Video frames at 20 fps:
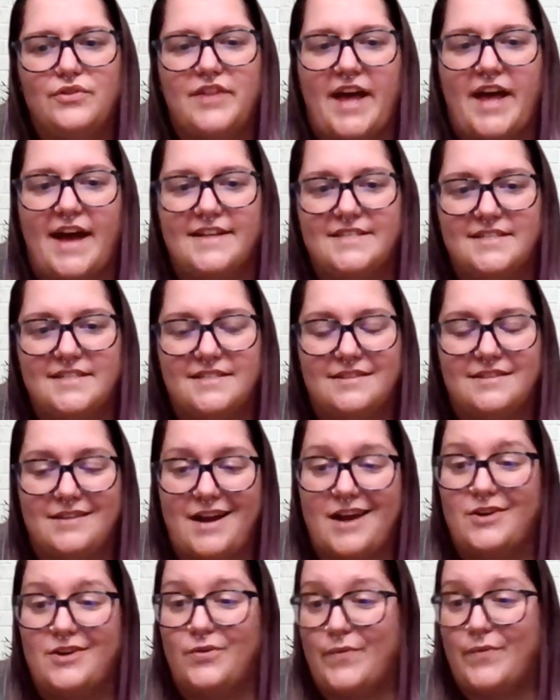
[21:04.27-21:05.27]
that's
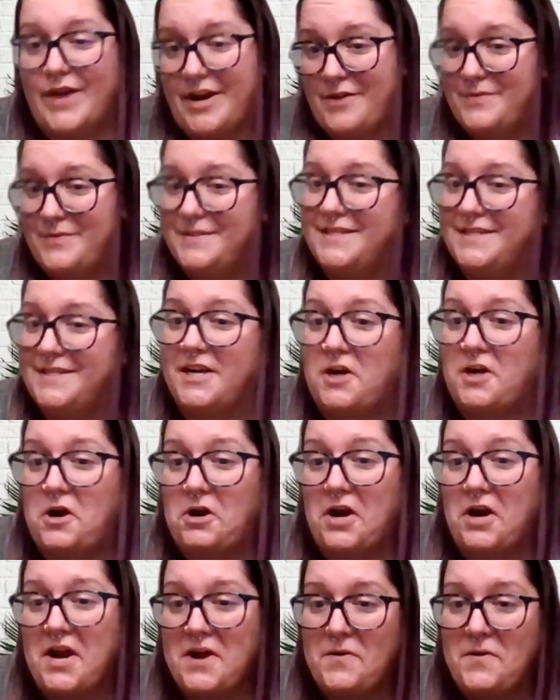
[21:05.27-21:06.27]
kind of when I was like, all
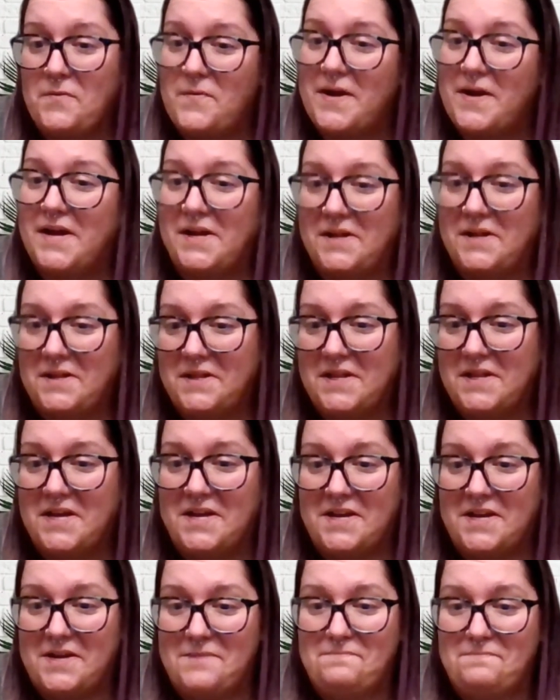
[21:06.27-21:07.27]
right, well,
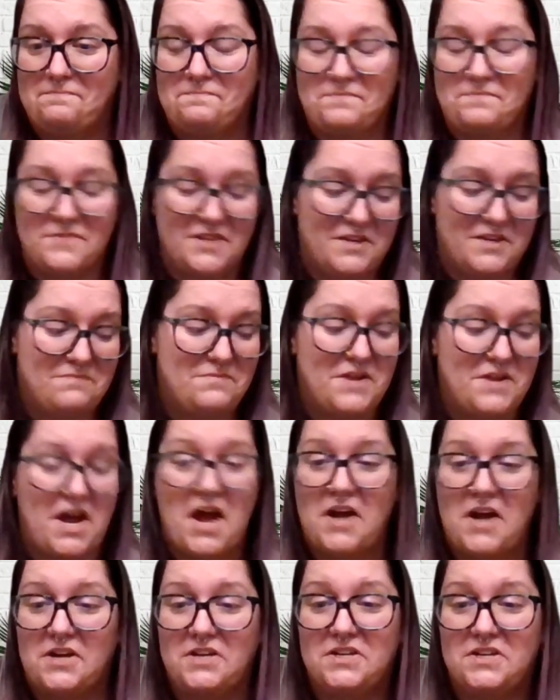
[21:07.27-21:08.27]

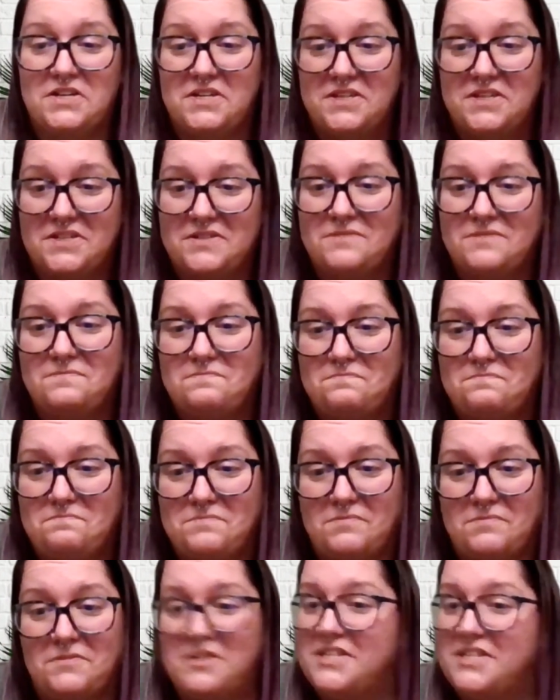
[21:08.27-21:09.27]
not gonna
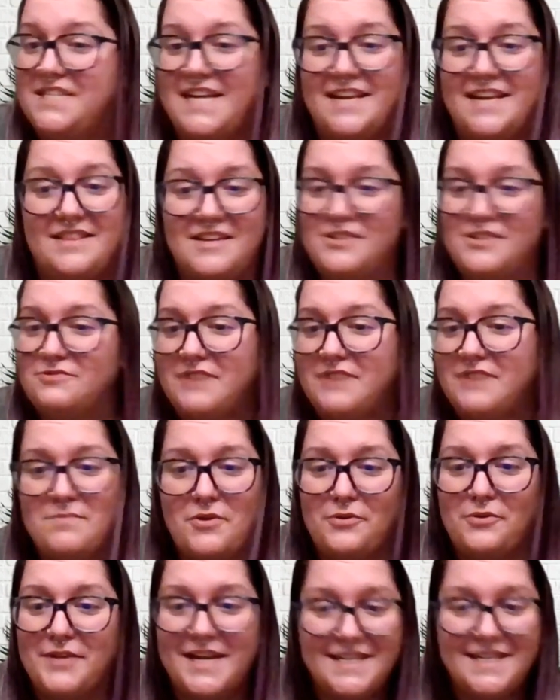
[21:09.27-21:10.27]
I'm gonna take these
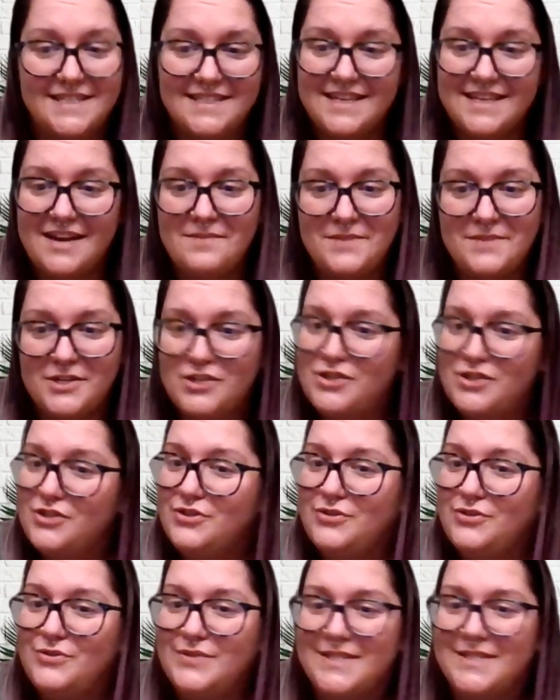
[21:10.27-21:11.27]
rainbow laces out of my
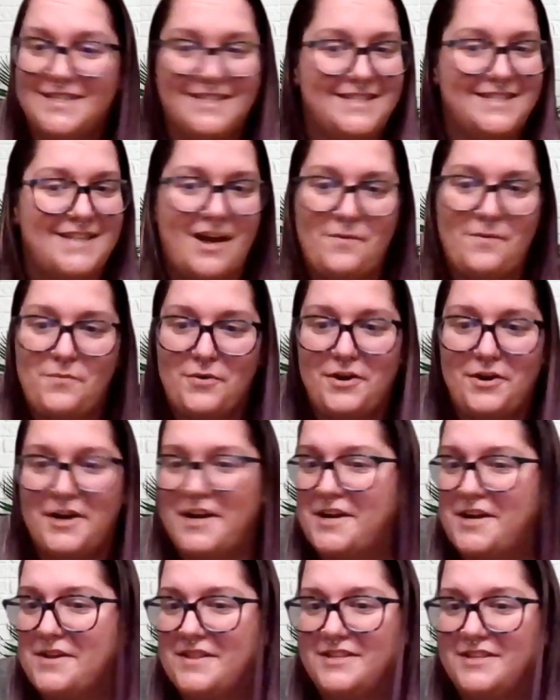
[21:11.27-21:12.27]
shoes and stop
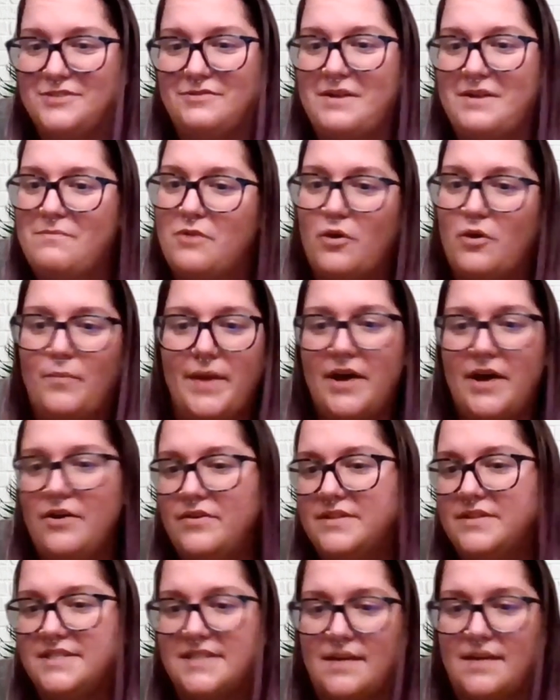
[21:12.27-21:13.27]
wearing this rainbow
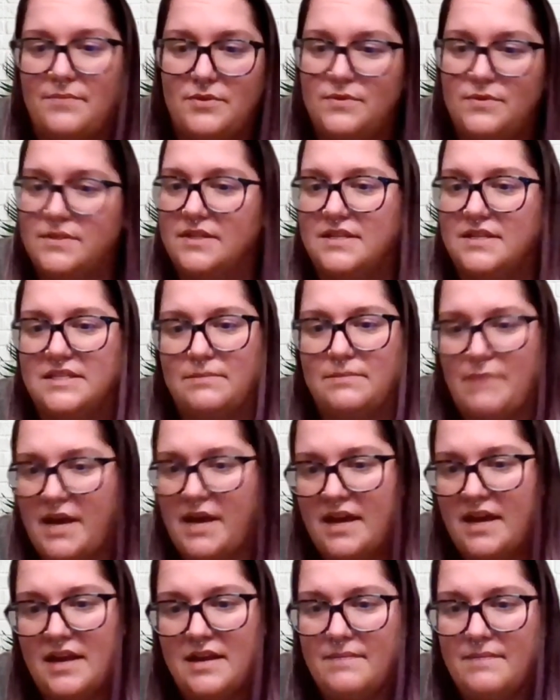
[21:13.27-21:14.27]
belt and stop using this
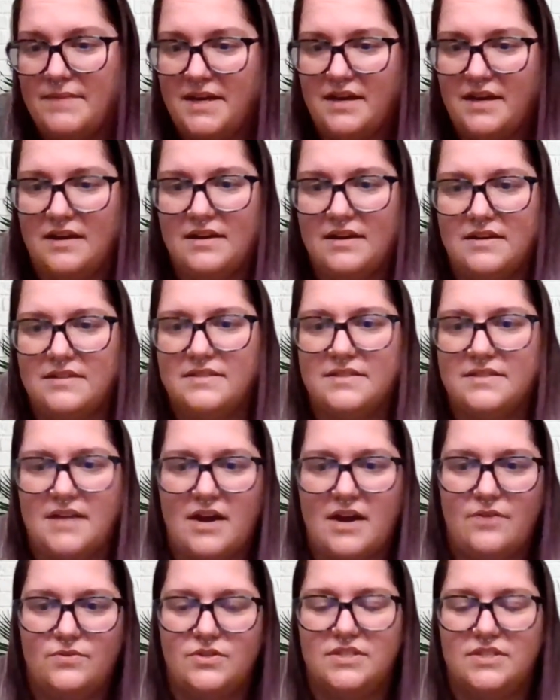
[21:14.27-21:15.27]
pen because
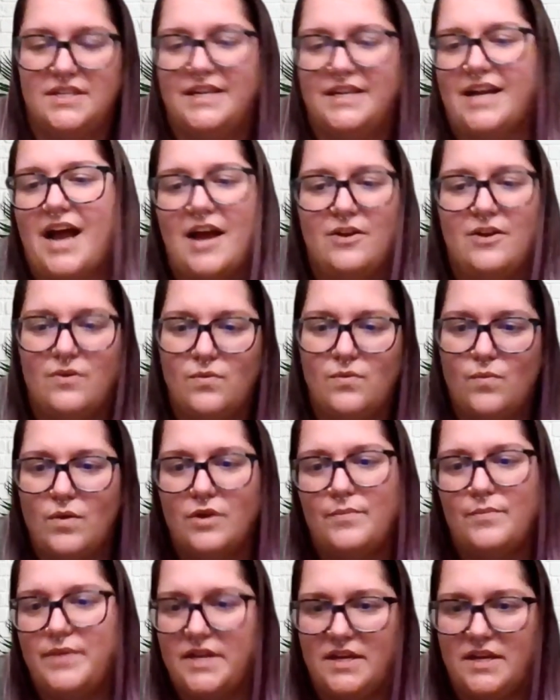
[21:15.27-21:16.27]
I was just like, I don't
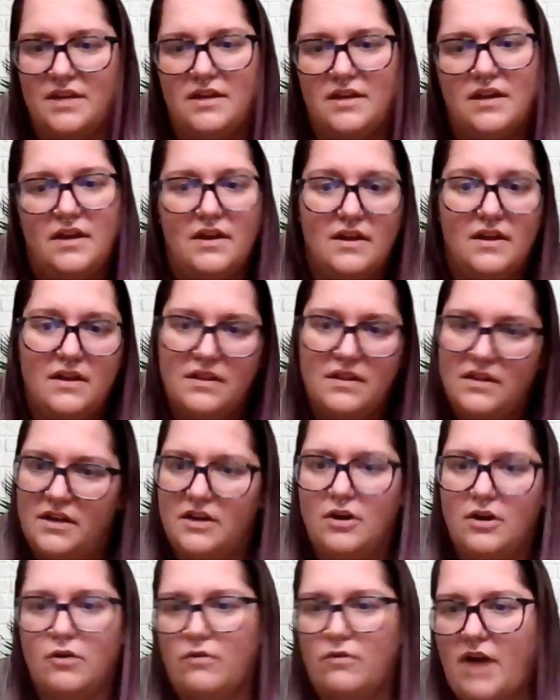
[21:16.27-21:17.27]
want to be like
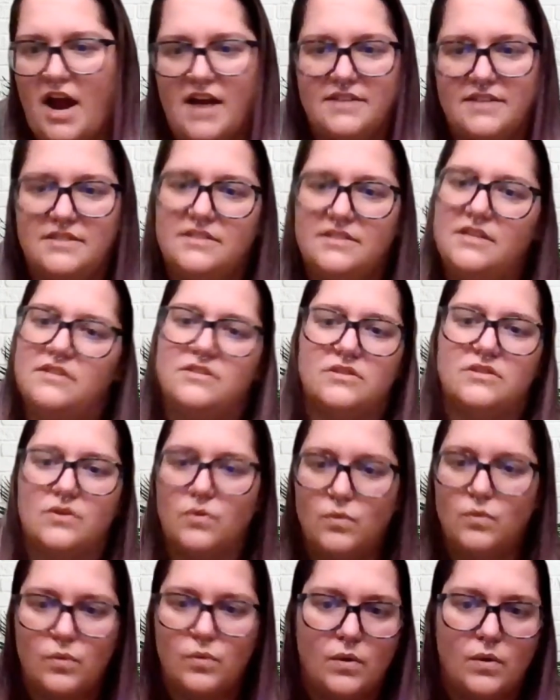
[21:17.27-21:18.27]
harassed at
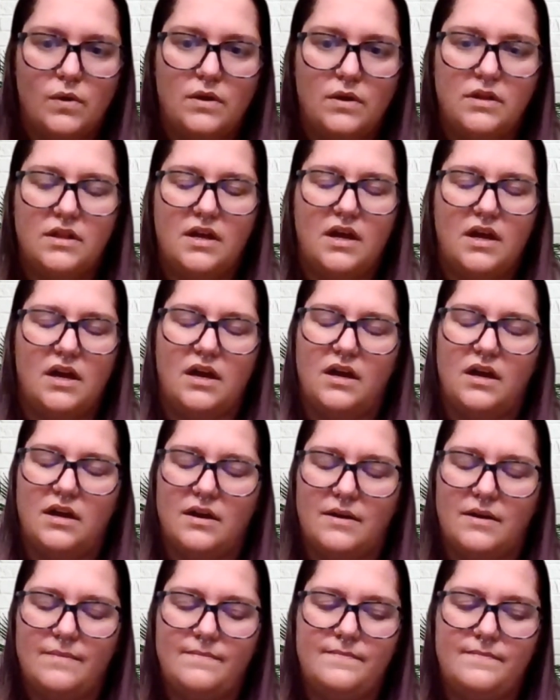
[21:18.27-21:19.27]
school.
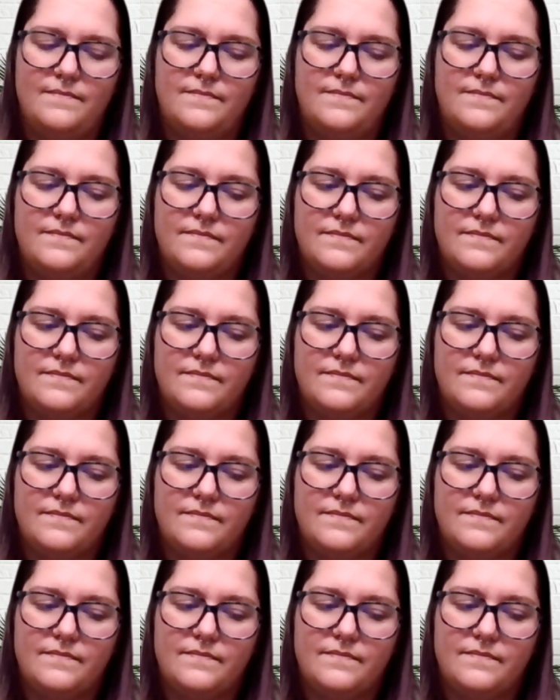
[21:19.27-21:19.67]
And